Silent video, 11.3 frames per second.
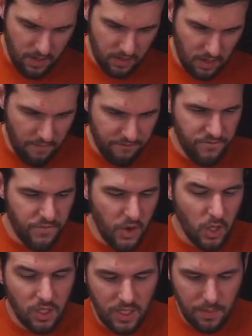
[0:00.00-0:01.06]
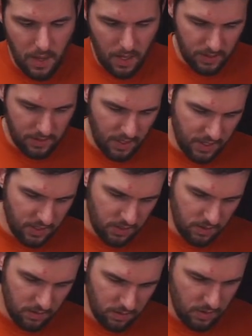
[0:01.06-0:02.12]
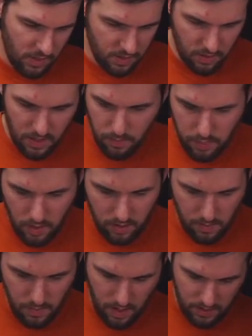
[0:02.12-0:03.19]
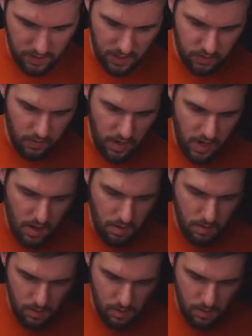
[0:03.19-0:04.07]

is fully monetized. So he's already partly monetized right now,